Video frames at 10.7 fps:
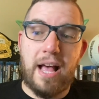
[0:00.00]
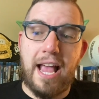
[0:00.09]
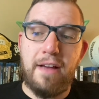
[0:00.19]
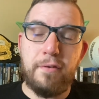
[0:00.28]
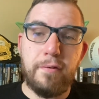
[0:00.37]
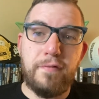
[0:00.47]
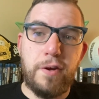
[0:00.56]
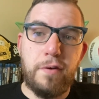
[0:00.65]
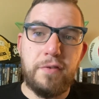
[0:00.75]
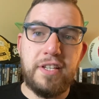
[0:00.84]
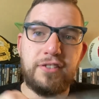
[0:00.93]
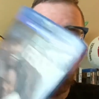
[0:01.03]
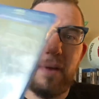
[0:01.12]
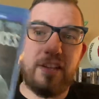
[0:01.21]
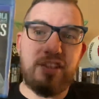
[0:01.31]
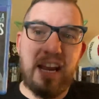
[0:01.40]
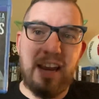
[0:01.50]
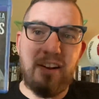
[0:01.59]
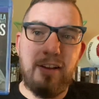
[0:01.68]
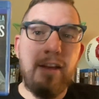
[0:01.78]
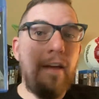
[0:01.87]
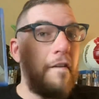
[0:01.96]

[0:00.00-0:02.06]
I have a review for this on my channel.